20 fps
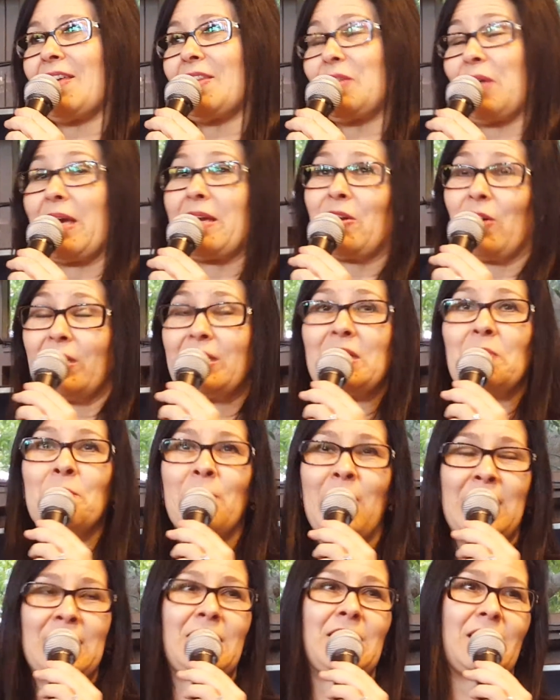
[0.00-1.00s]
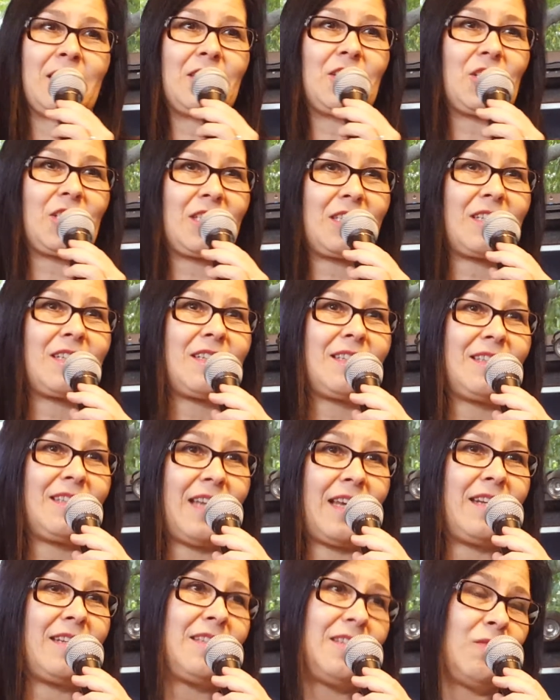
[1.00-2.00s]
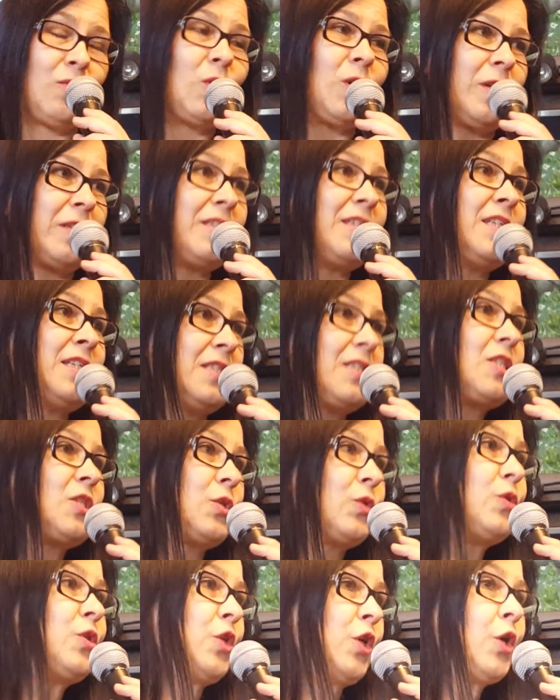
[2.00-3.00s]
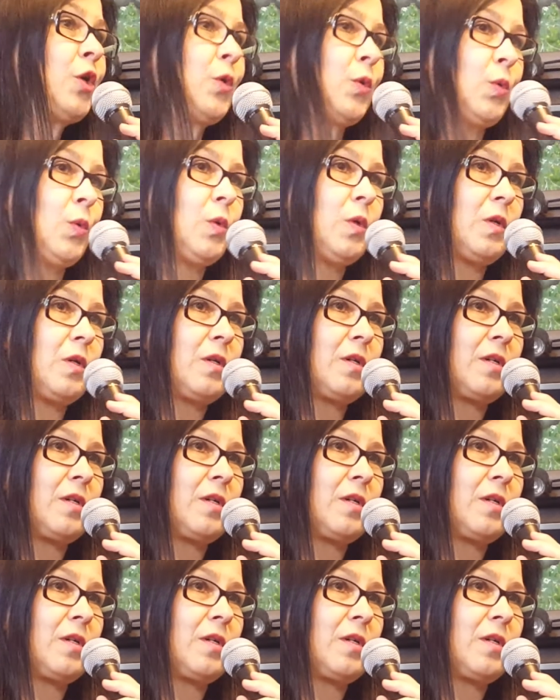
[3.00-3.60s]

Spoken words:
I got the message that the world needs to know.